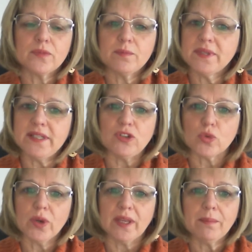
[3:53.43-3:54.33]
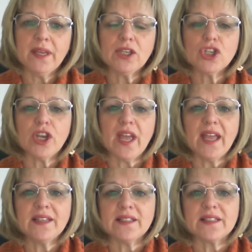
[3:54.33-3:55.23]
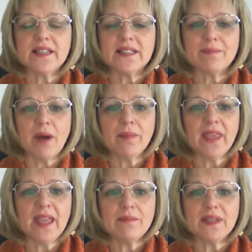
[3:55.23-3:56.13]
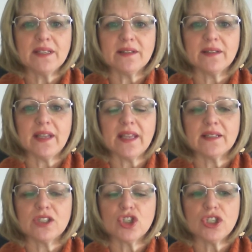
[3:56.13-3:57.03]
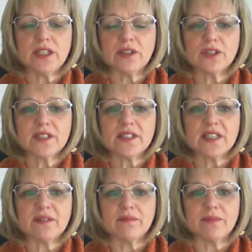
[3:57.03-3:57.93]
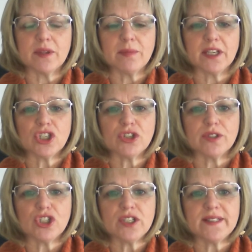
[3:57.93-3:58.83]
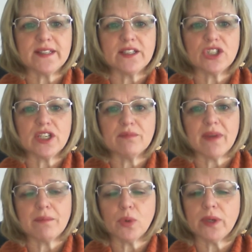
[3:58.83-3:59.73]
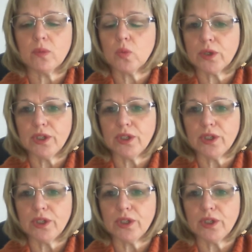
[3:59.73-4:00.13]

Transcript: busy drawing a picture and his mum came in and she looked at him the picture and she said to him, my boy, what are